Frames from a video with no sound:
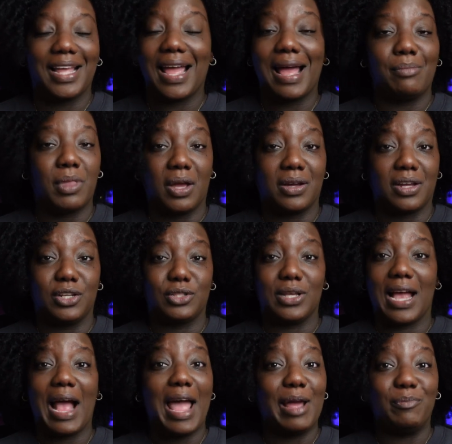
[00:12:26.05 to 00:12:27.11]

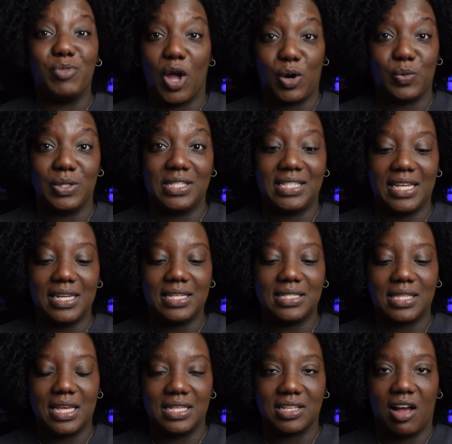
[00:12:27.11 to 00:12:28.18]
I am not going to take these
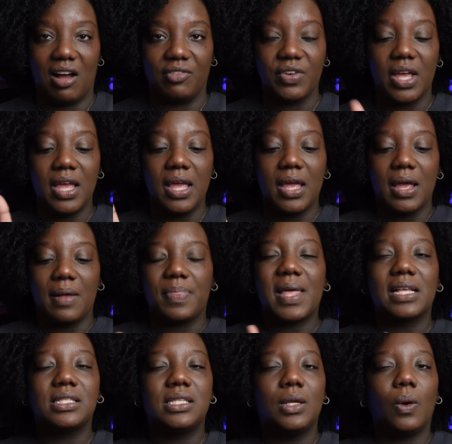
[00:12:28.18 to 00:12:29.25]
things off.
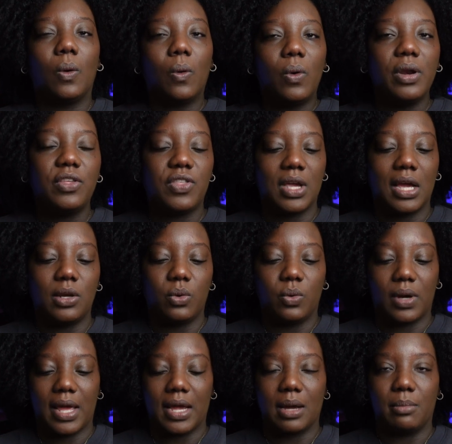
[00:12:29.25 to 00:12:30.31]
That's the only thing I don't
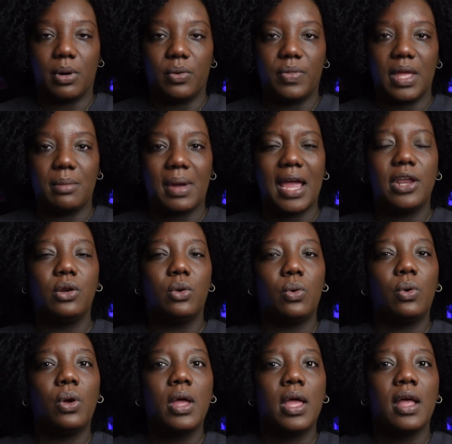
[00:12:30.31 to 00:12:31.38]
like about them. I
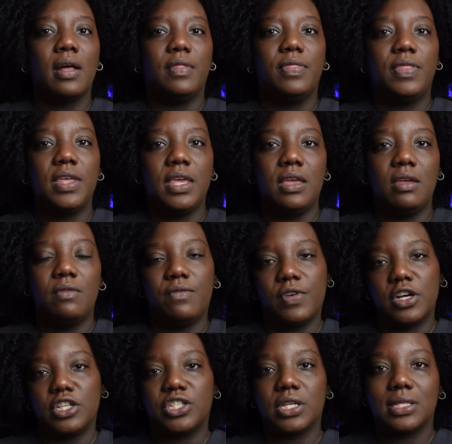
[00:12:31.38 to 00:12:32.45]
know the
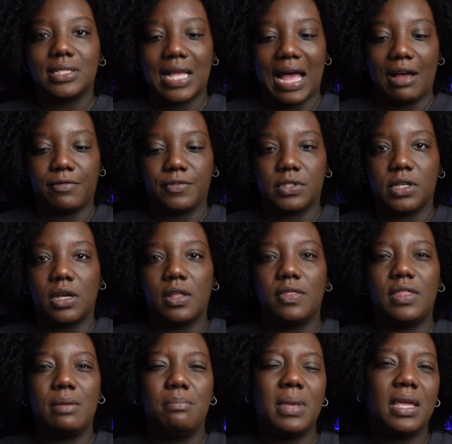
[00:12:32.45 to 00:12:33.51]
versions after,
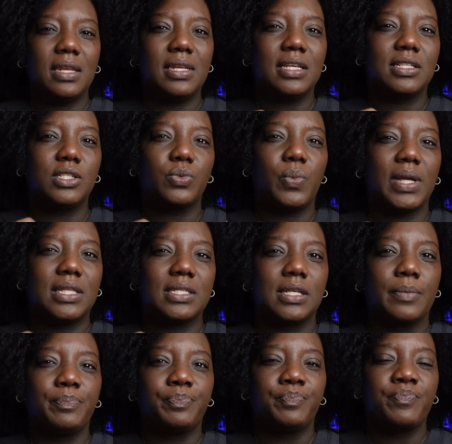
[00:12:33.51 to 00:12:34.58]
they made this with
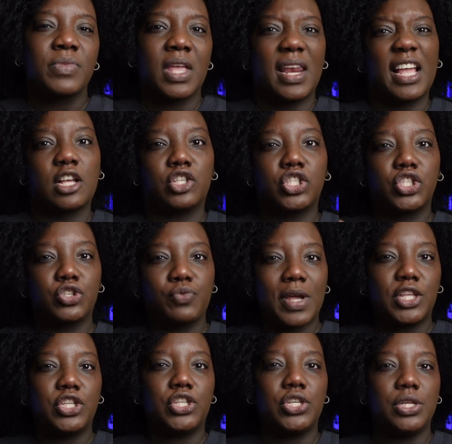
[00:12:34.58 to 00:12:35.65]
like a
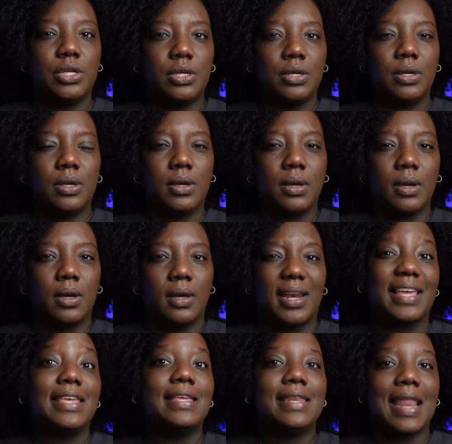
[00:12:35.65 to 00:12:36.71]
stretchy,
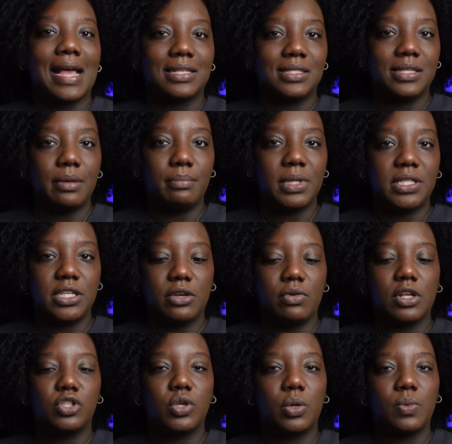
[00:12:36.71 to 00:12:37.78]
like elastic material,
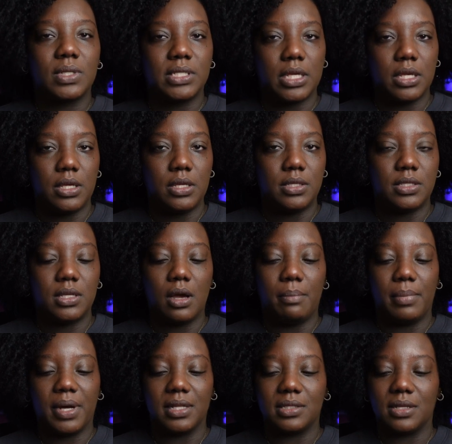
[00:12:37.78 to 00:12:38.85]
so it was easier,
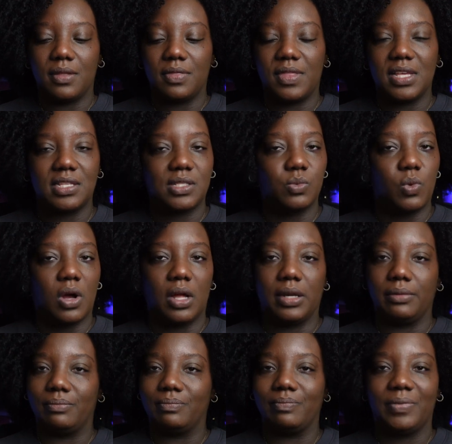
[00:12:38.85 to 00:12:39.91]
but this one,